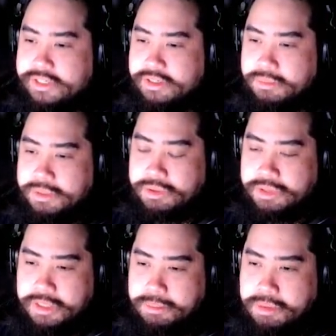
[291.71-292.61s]
Well, no,
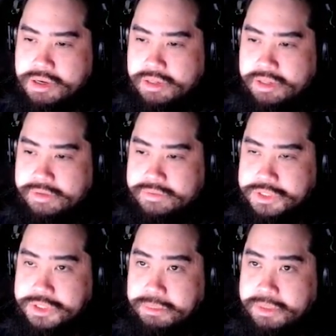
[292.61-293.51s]
the Apocalypse
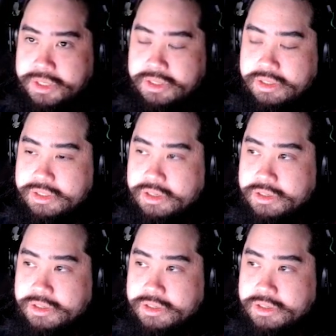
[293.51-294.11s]
should be on the